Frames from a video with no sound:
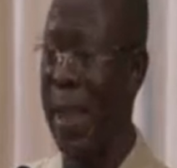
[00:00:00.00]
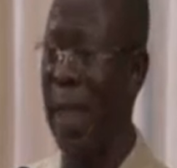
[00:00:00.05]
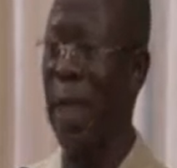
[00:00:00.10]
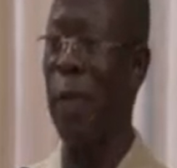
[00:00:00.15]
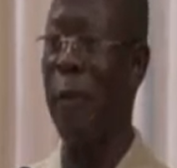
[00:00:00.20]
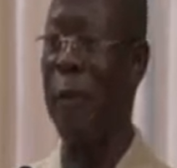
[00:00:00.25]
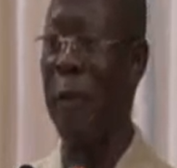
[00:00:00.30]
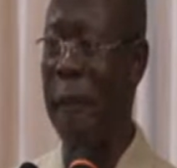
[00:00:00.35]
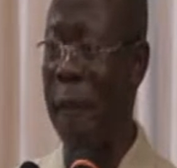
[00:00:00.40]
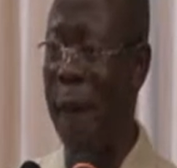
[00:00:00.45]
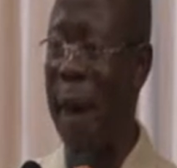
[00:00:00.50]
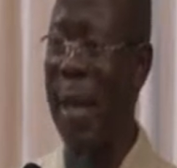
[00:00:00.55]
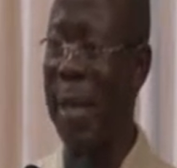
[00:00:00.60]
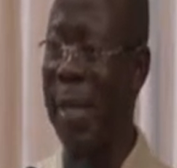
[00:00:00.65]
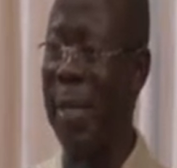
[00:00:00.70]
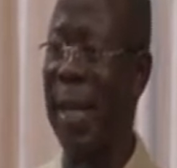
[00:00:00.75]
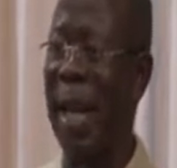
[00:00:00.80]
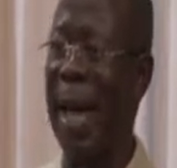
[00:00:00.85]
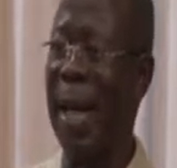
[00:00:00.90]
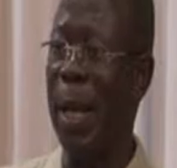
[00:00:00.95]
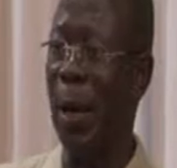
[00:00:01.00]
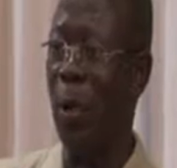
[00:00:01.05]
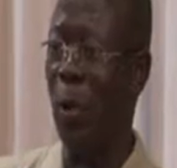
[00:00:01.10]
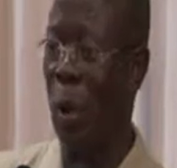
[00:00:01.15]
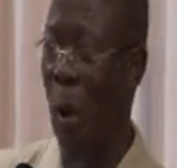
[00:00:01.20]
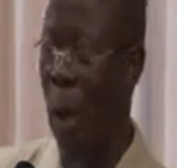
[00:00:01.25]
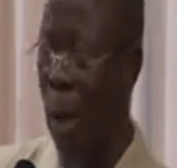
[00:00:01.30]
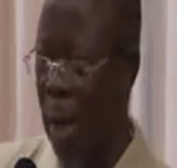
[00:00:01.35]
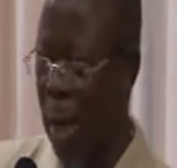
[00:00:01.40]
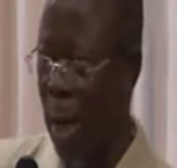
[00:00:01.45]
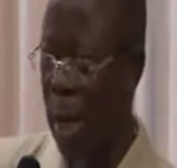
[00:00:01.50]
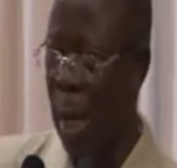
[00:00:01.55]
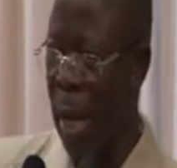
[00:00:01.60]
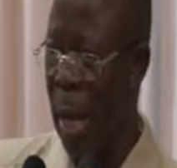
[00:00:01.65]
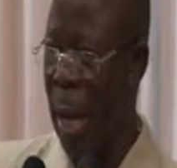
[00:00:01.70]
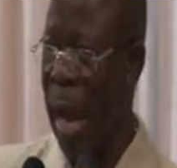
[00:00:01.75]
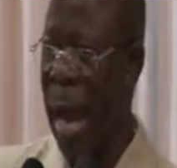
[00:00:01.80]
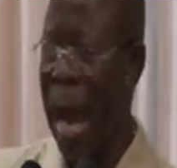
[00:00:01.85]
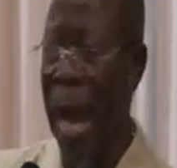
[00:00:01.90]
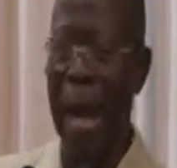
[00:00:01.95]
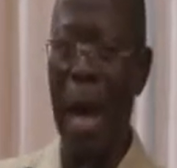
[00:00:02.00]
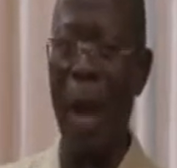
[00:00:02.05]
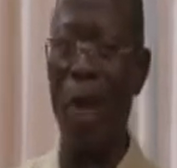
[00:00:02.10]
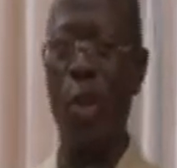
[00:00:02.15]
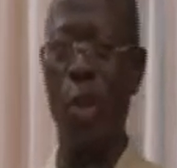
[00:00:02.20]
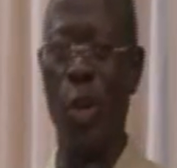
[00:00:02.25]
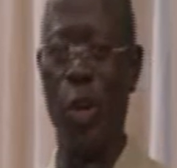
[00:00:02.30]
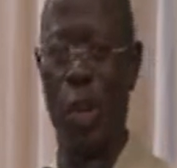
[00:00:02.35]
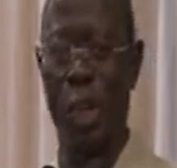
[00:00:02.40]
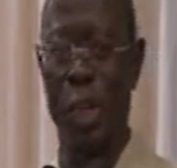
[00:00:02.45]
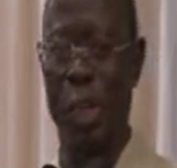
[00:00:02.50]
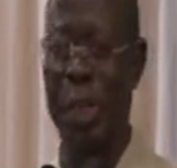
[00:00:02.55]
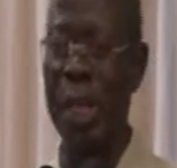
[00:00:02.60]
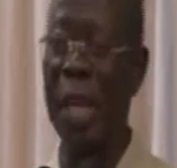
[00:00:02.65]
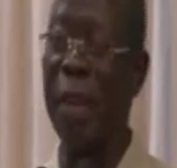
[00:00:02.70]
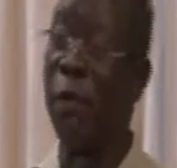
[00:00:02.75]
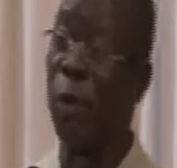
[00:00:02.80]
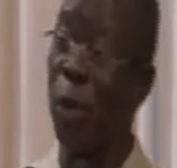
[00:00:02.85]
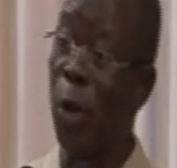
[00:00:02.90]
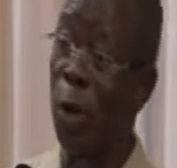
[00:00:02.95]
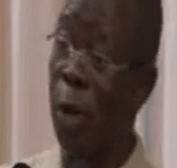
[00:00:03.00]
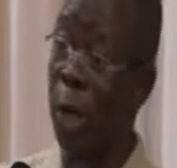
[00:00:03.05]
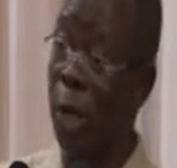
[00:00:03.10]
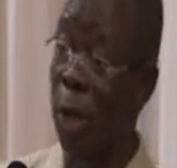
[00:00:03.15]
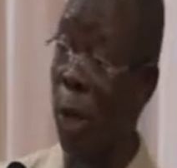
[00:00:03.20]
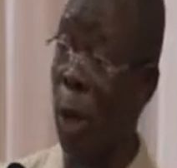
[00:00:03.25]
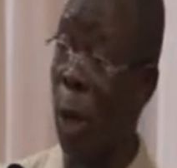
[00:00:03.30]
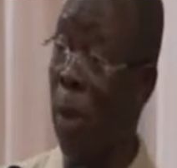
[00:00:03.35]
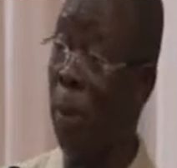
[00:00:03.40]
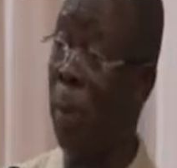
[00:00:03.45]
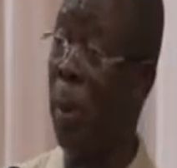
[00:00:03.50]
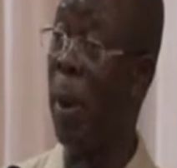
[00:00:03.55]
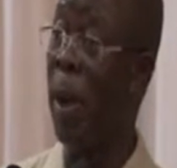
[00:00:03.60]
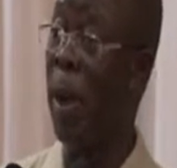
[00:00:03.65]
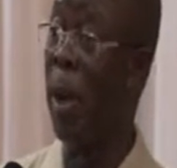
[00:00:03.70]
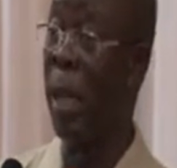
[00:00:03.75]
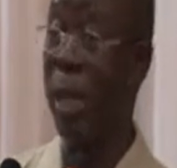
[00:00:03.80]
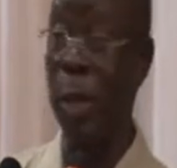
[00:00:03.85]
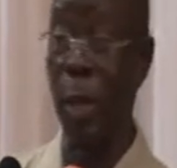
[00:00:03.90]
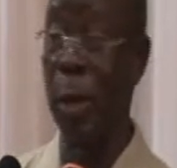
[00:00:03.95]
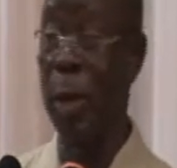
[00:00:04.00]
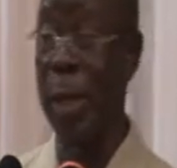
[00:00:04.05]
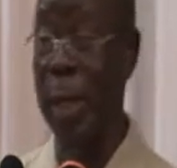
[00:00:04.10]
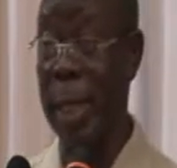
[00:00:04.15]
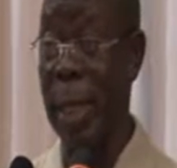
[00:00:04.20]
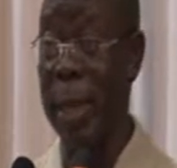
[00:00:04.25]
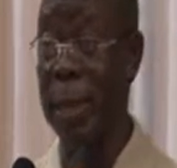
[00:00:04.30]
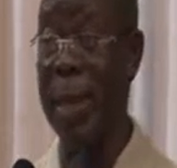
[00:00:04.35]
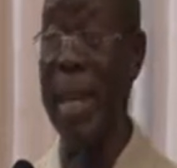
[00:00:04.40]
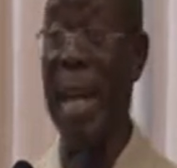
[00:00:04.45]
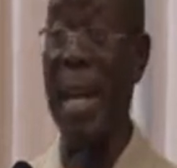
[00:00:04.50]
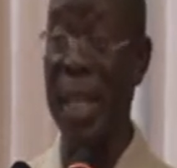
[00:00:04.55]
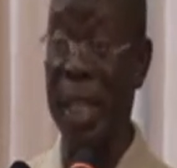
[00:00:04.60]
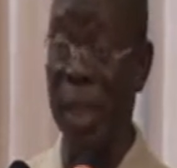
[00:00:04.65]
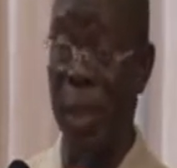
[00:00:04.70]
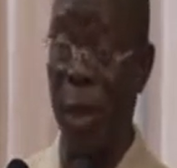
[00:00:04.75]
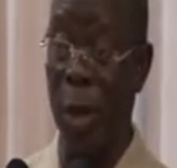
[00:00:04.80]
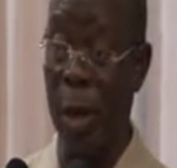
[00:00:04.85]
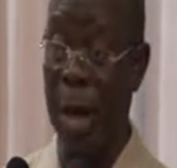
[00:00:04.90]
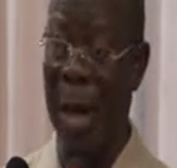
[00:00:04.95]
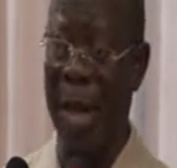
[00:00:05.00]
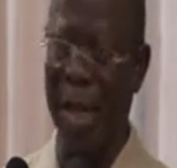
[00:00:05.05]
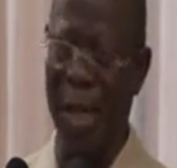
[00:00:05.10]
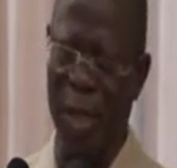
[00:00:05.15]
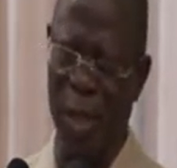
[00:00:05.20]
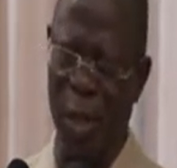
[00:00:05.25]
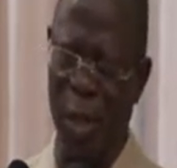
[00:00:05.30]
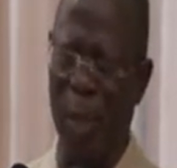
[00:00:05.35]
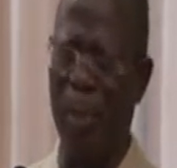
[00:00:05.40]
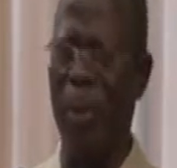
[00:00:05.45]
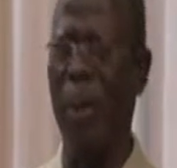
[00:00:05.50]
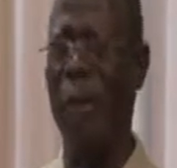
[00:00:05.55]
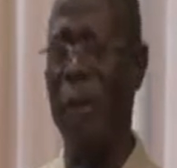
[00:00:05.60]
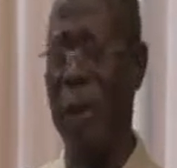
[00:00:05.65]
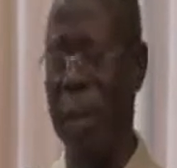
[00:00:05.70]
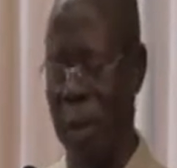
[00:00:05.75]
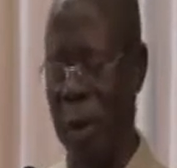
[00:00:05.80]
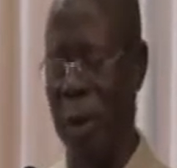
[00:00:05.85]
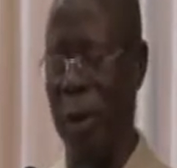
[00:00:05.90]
reasons of the fact that they work around judges, even though the job is not the same thing as the job of a